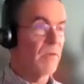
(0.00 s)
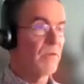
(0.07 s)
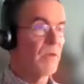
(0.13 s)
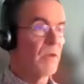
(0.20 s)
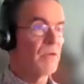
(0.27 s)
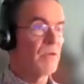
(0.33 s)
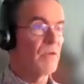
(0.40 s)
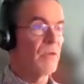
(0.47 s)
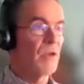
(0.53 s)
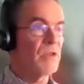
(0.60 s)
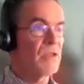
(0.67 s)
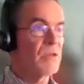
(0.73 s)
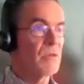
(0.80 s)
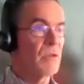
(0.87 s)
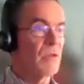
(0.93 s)

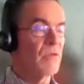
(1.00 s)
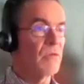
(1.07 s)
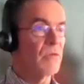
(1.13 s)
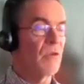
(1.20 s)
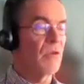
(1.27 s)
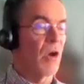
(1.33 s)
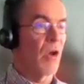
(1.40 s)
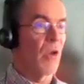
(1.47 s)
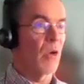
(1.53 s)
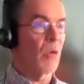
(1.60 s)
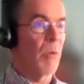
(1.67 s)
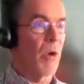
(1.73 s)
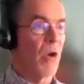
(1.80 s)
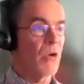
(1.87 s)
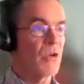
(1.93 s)
the dialog
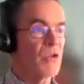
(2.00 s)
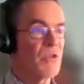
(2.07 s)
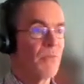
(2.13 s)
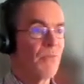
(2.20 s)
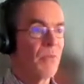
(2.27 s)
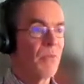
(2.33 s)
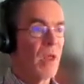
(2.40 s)
box,